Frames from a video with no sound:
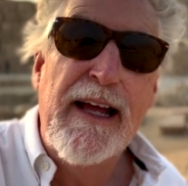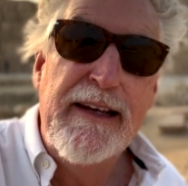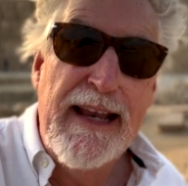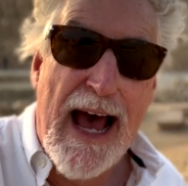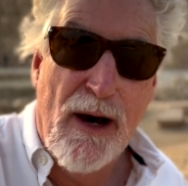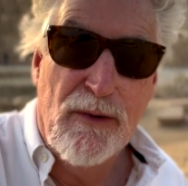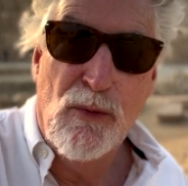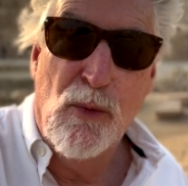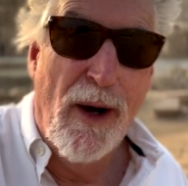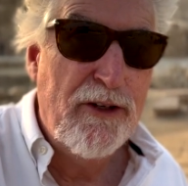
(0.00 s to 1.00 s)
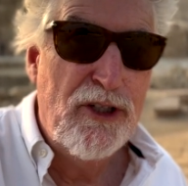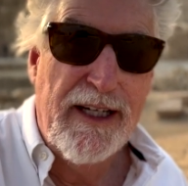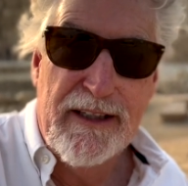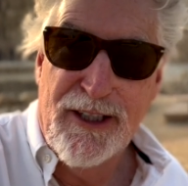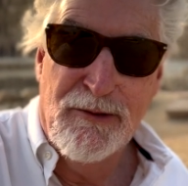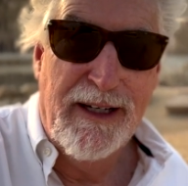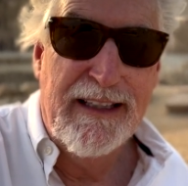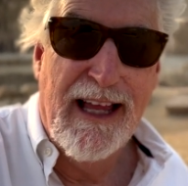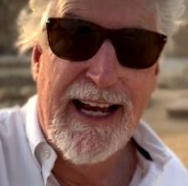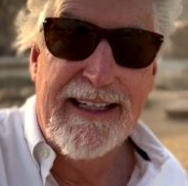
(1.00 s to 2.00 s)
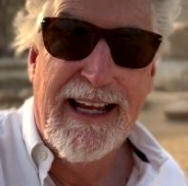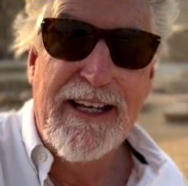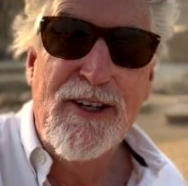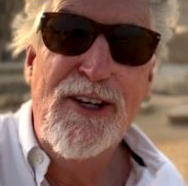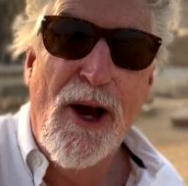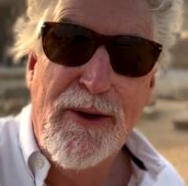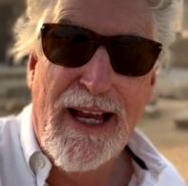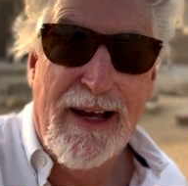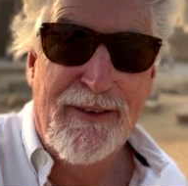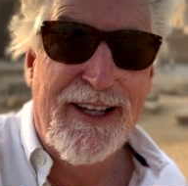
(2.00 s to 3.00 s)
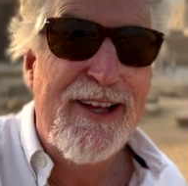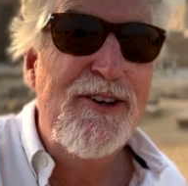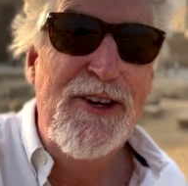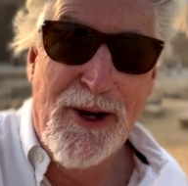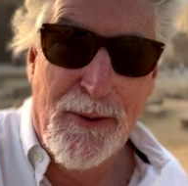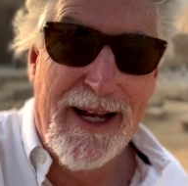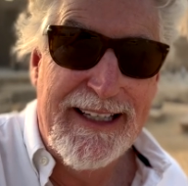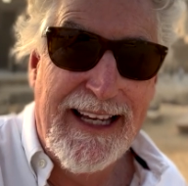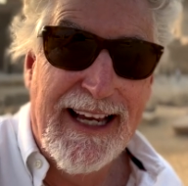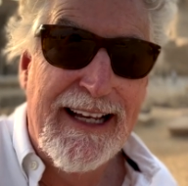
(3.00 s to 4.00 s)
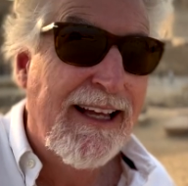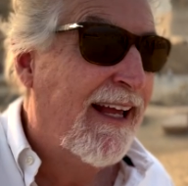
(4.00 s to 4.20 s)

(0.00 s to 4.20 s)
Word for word: Now, once you get the green light and you know you have a new idea,